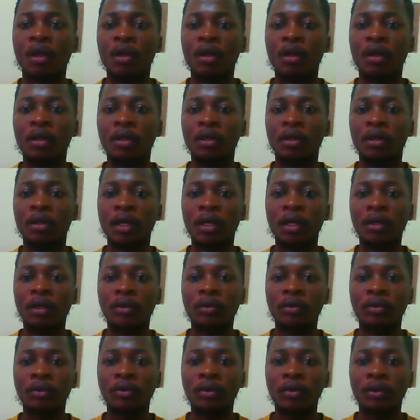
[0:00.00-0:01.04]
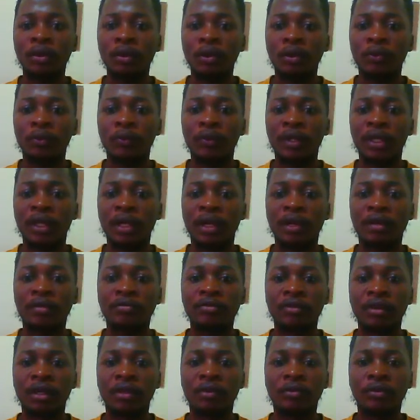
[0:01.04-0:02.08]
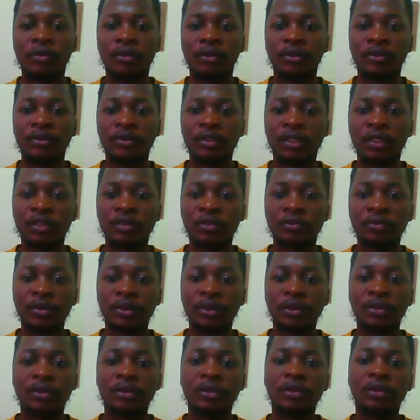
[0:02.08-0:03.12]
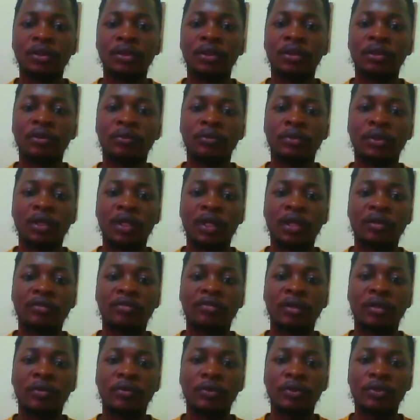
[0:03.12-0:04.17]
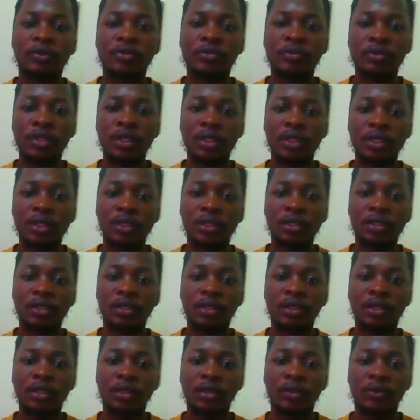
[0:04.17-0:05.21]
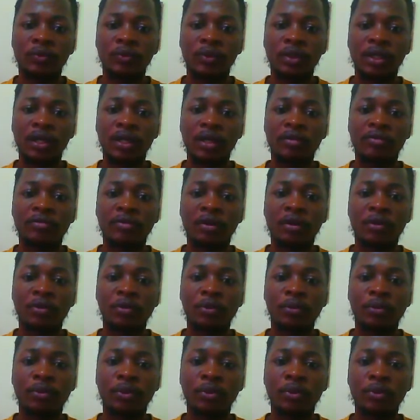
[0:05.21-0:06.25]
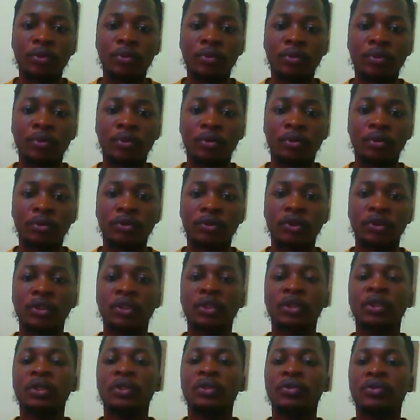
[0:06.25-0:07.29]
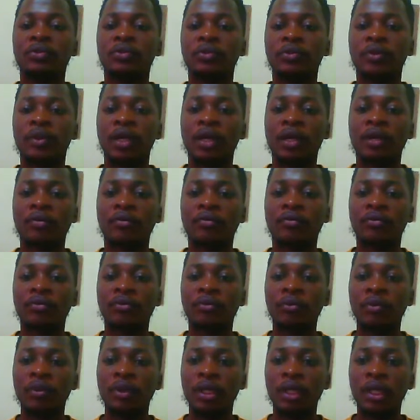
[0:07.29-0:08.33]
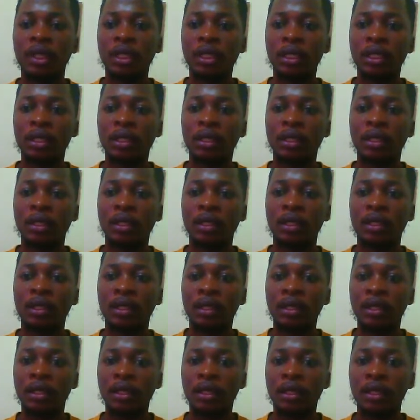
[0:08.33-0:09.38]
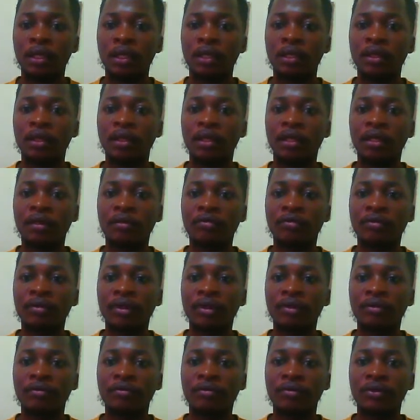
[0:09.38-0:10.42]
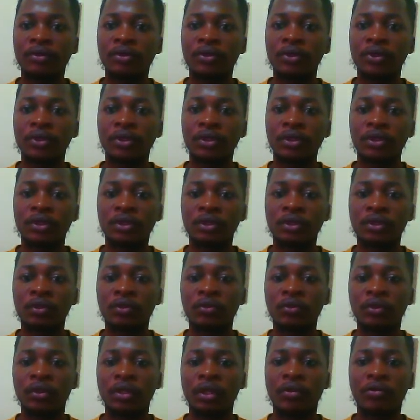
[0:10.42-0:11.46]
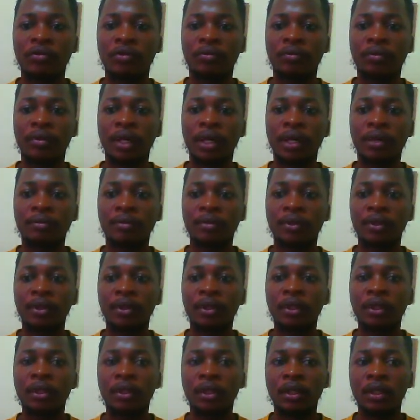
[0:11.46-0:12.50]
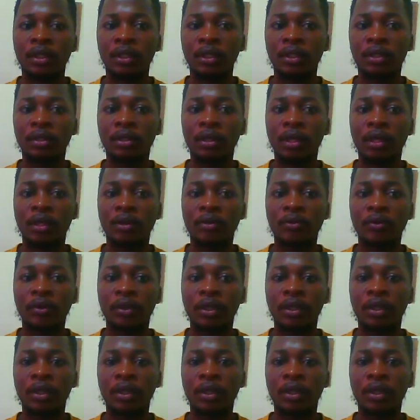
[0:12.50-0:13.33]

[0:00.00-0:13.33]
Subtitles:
now we have our settlement, we have our trees, we have our boreholes. So we have 3 different features on our map, and now we